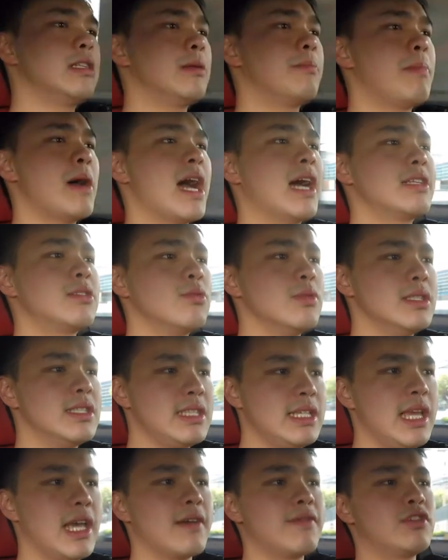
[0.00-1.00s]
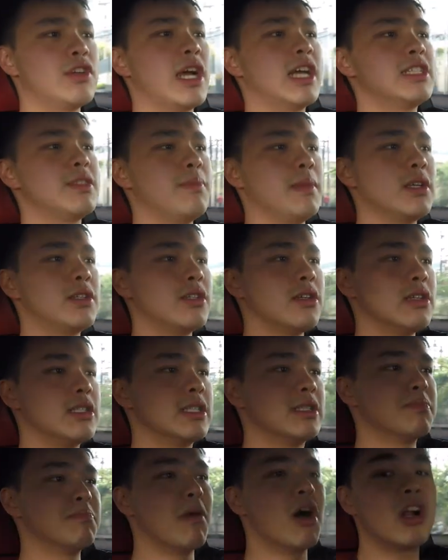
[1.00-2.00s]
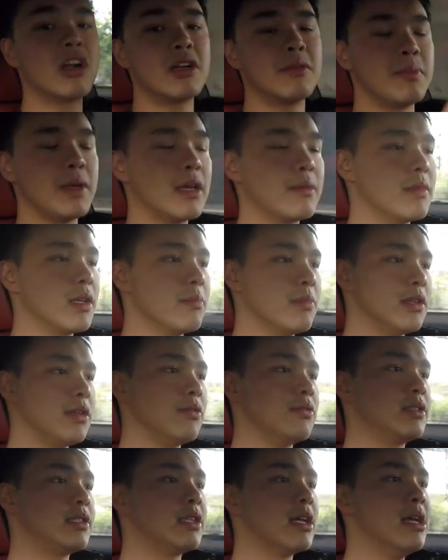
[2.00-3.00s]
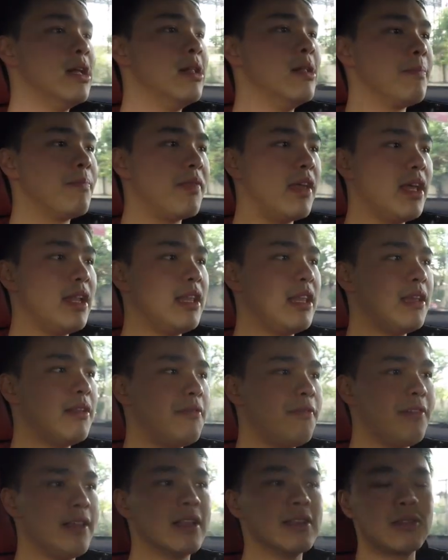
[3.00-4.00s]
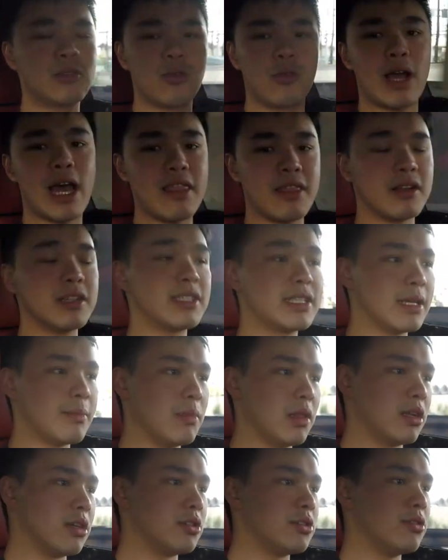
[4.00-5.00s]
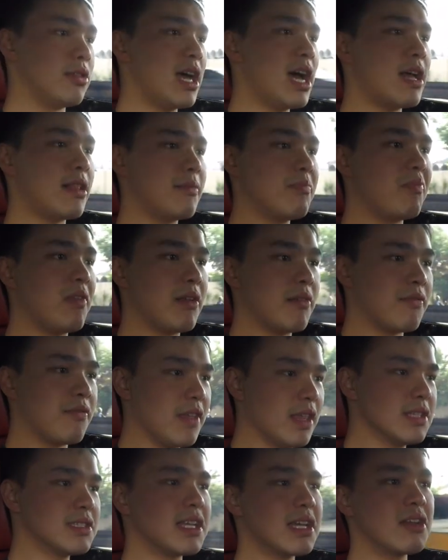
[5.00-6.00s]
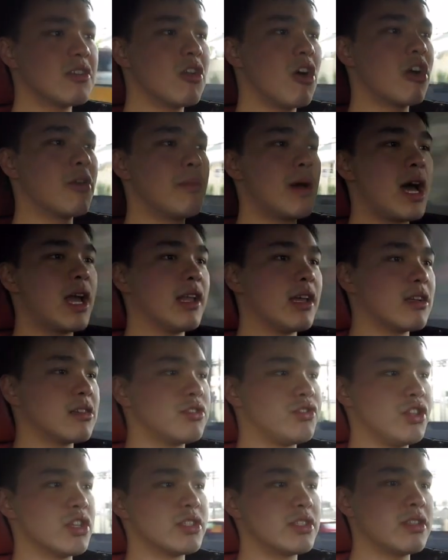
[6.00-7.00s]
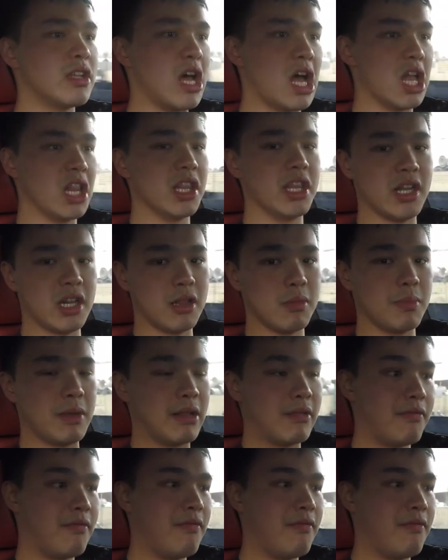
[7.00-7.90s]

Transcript: in the past with ZF transmissions, modern BMWs, then it feels rather similar to that. It feels like an automatic, just a little bit